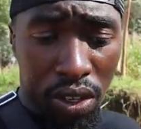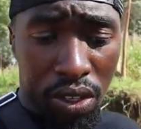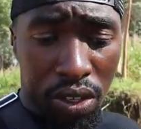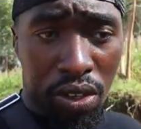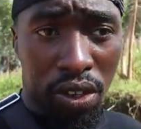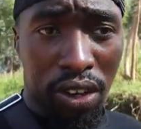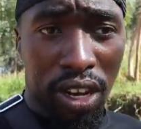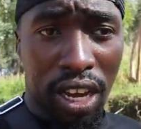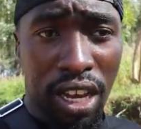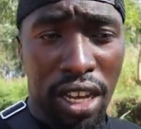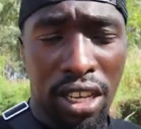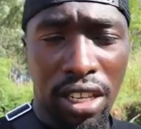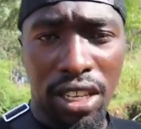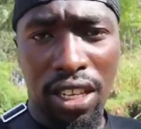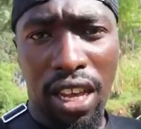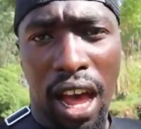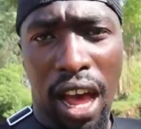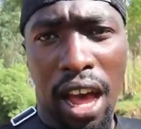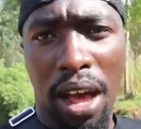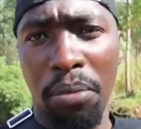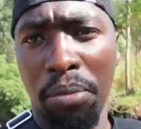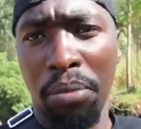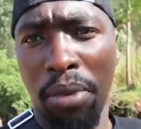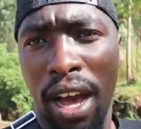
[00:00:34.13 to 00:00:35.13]
So guys,
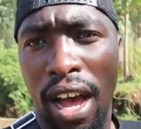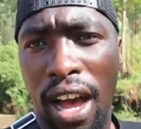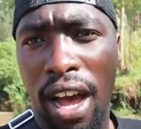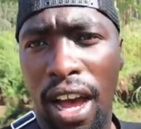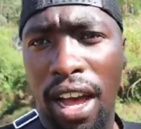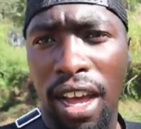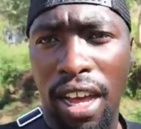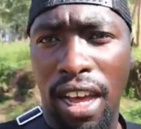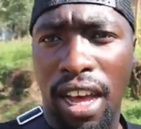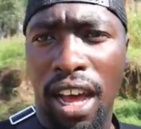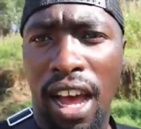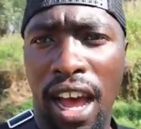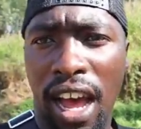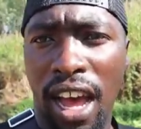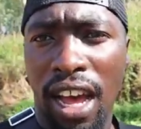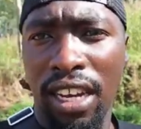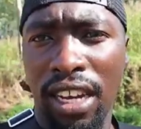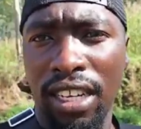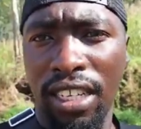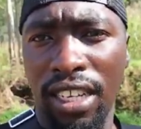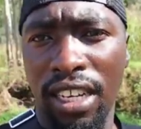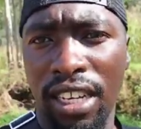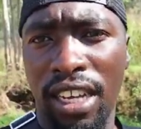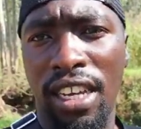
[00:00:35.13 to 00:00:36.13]
I'm uh,
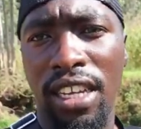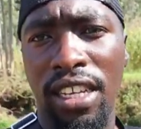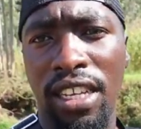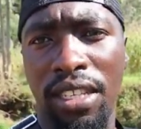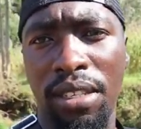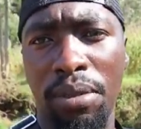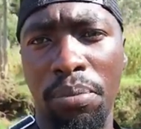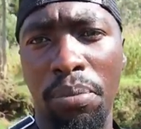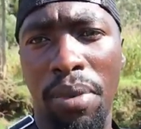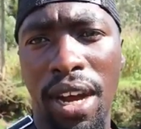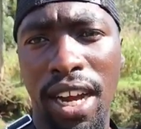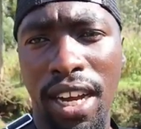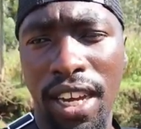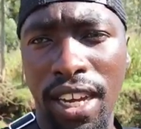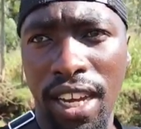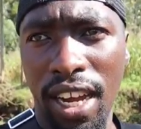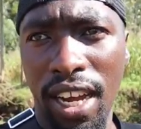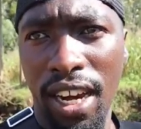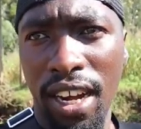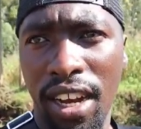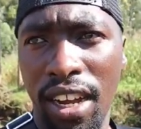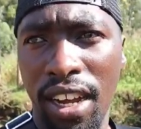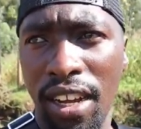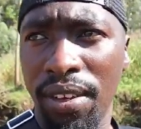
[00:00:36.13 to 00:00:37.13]
at his
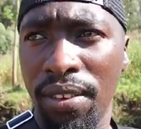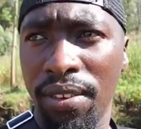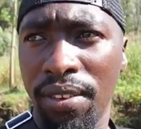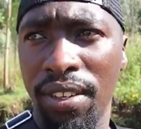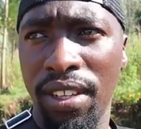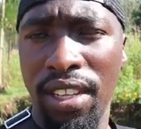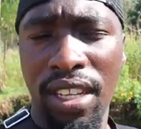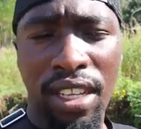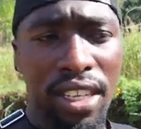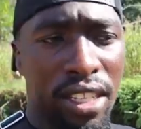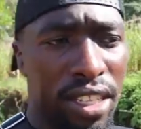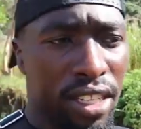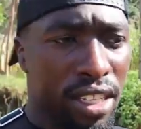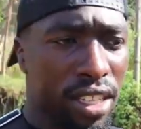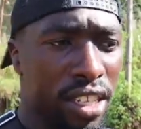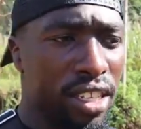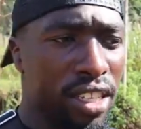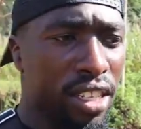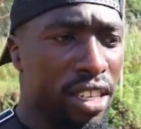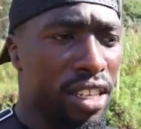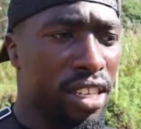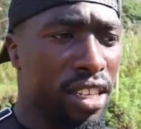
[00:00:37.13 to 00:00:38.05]
backyard. This